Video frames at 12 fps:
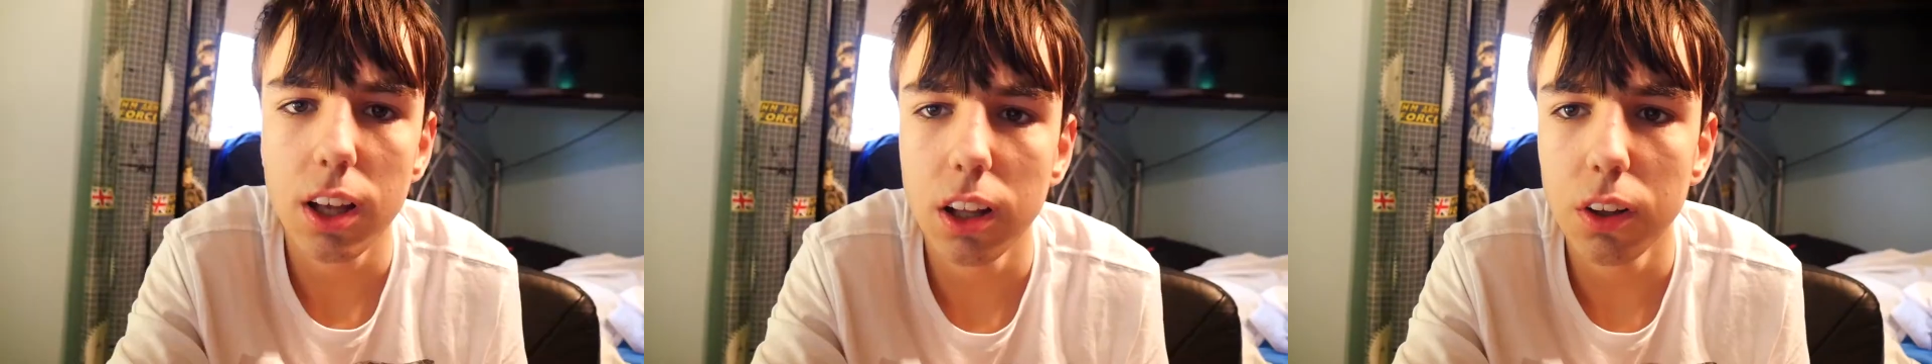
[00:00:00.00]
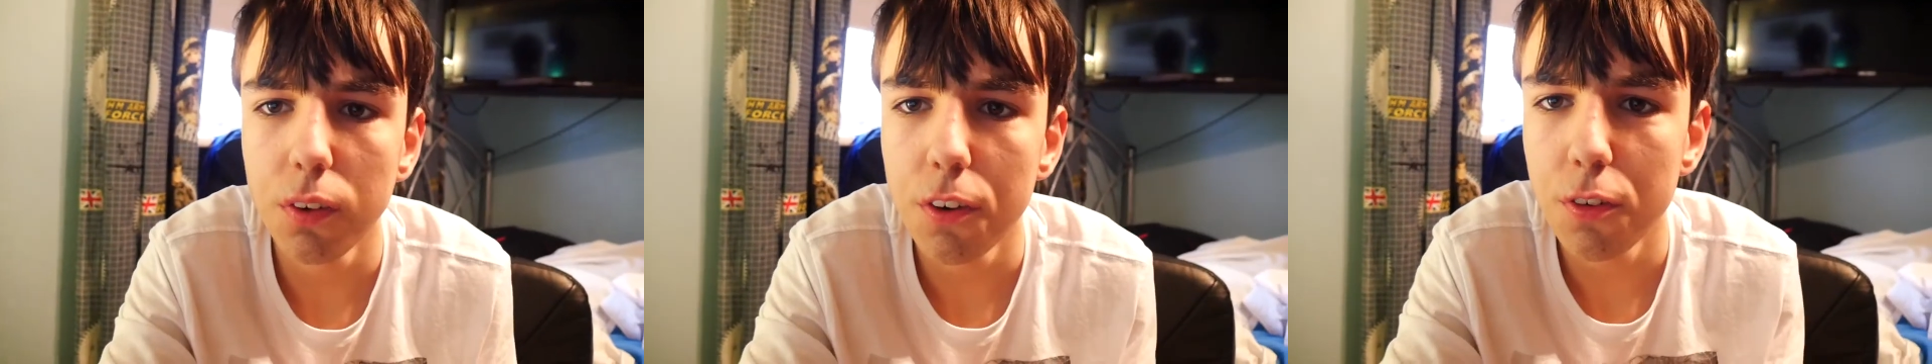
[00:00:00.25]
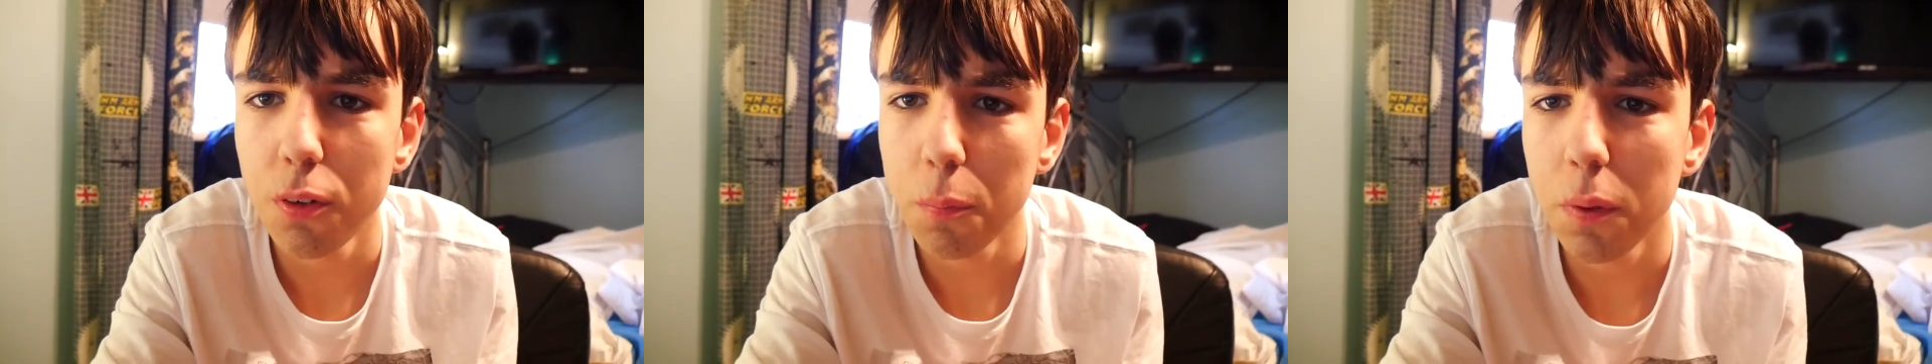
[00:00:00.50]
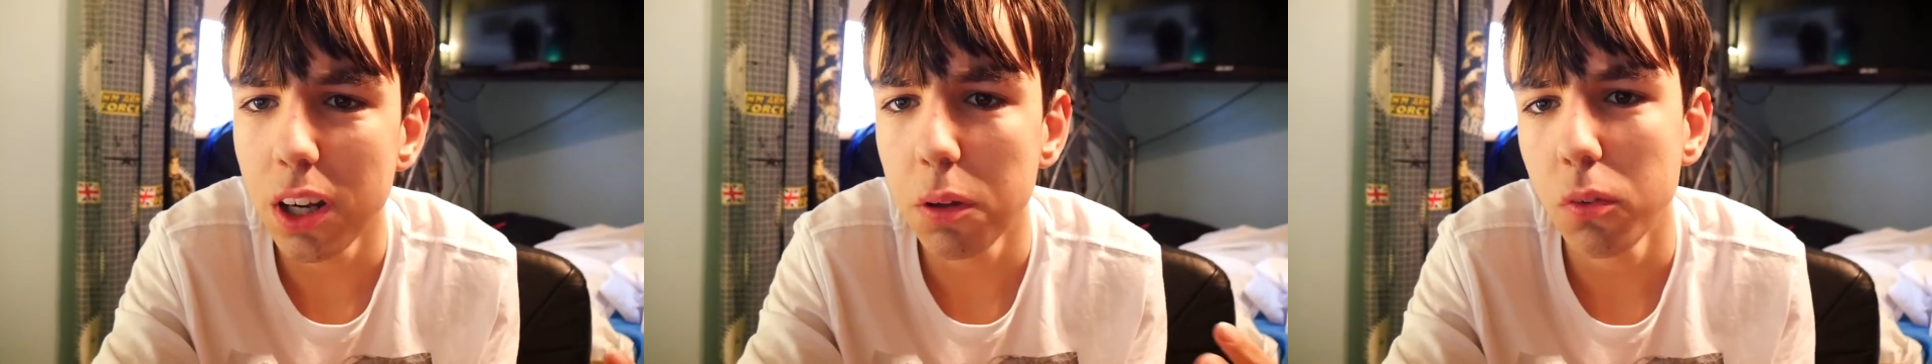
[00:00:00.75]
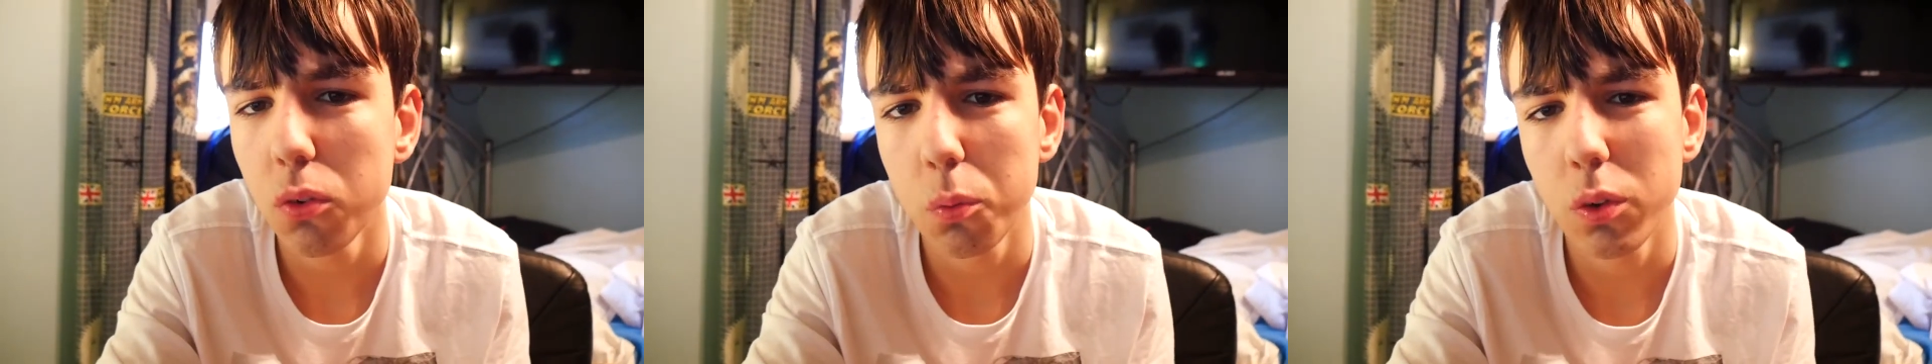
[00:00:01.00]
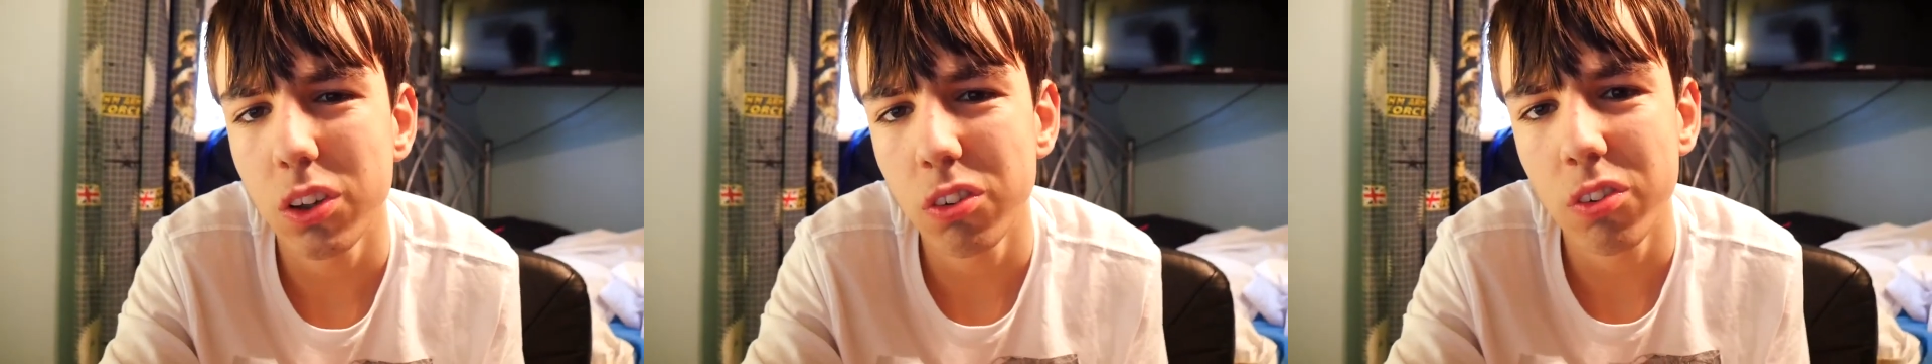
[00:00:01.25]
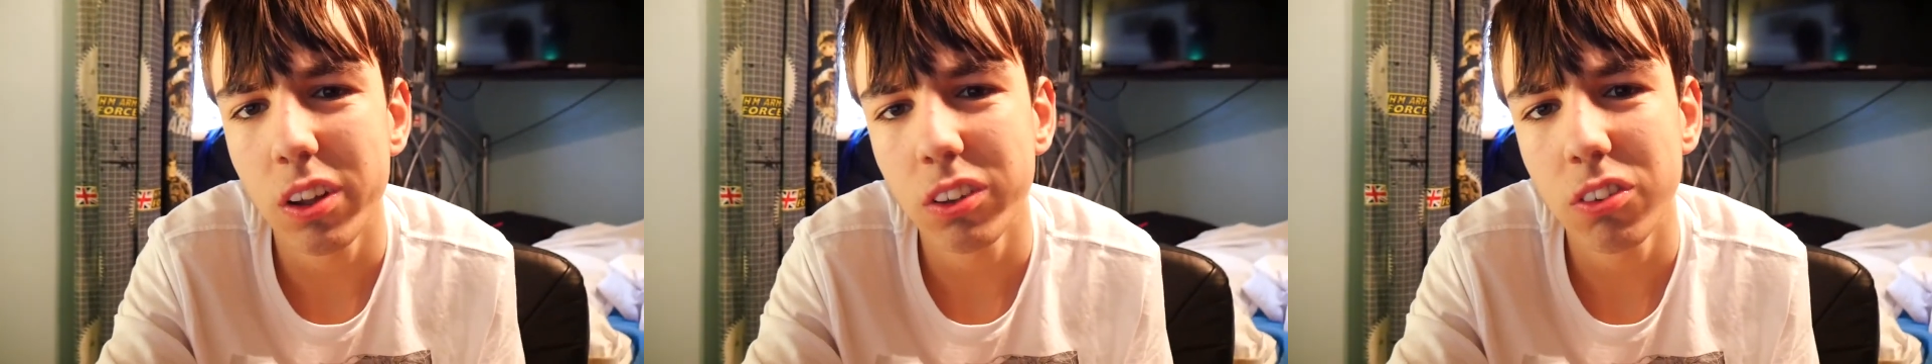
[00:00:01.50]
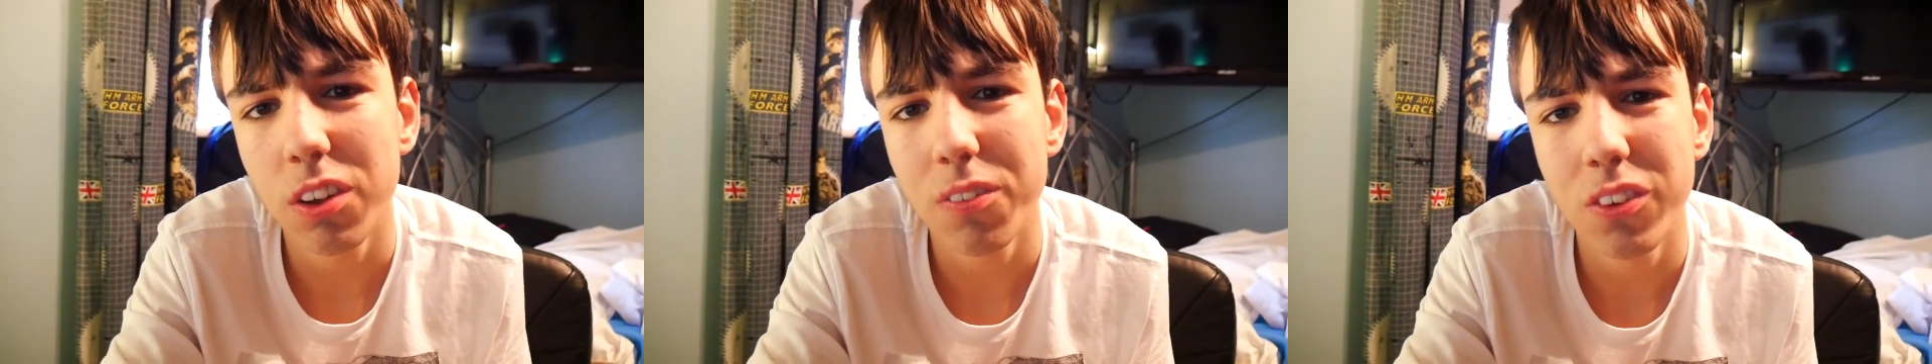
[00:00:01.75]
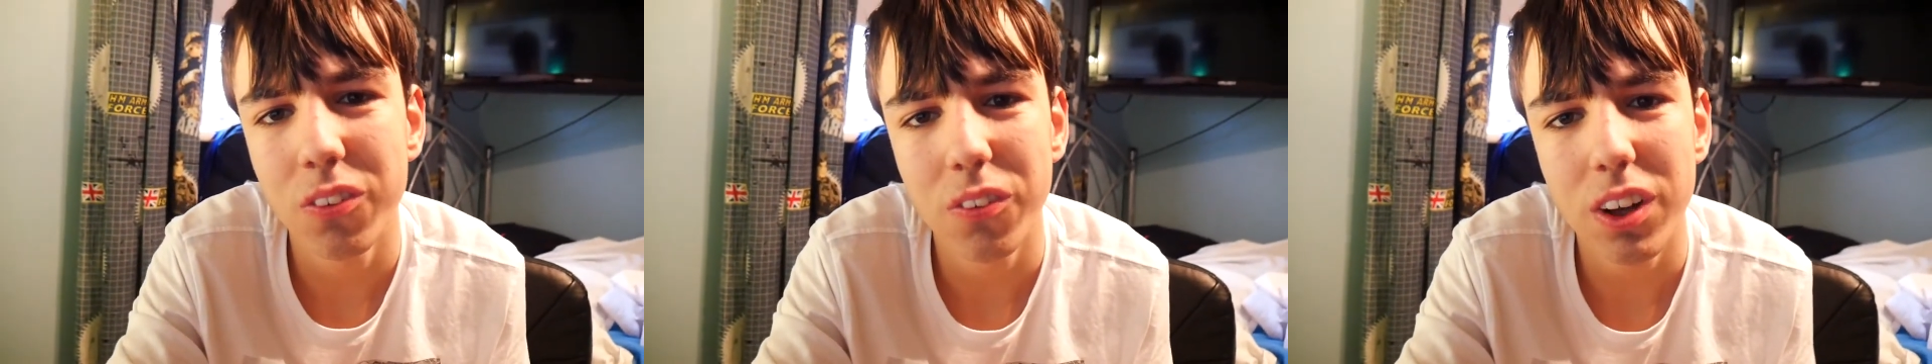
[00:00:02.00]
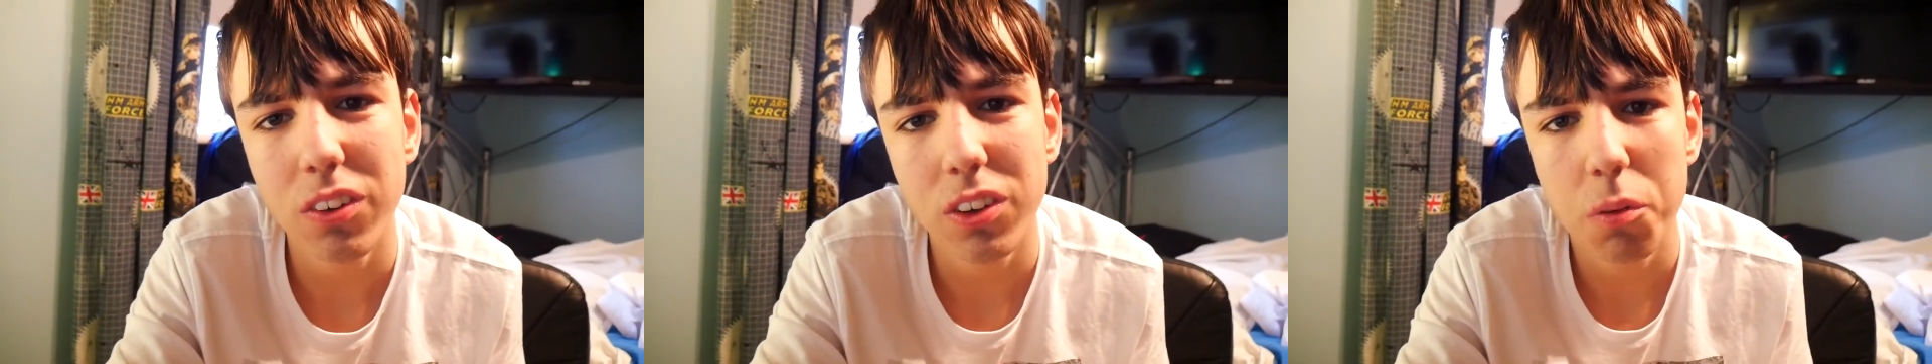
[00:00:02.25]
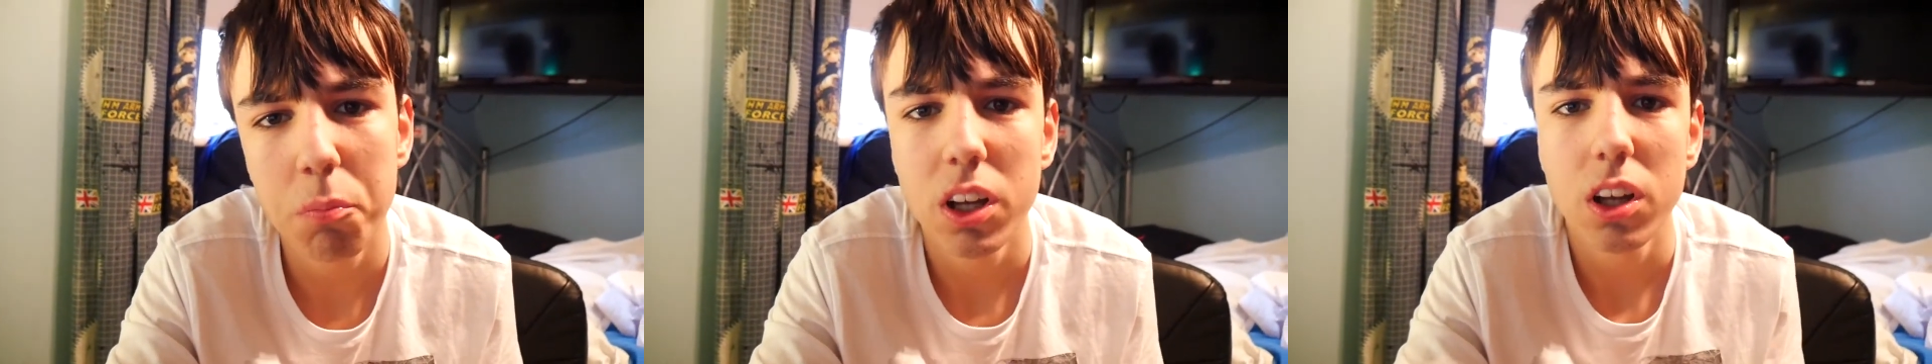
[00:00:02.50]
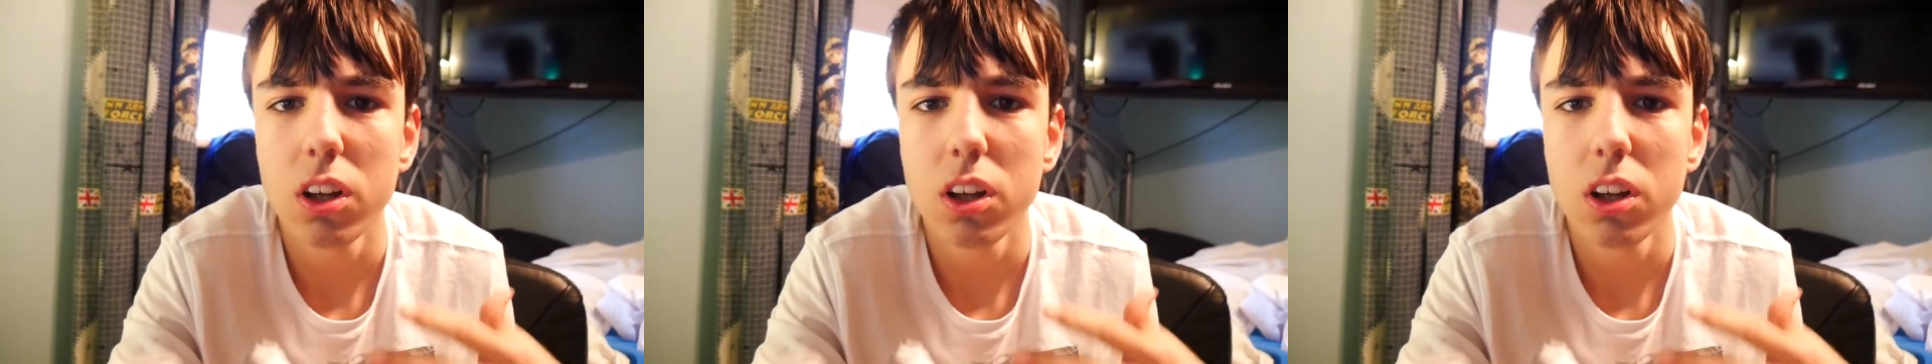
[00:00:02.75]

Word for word: Hello everyone, my name is British Vlogger seven and welcome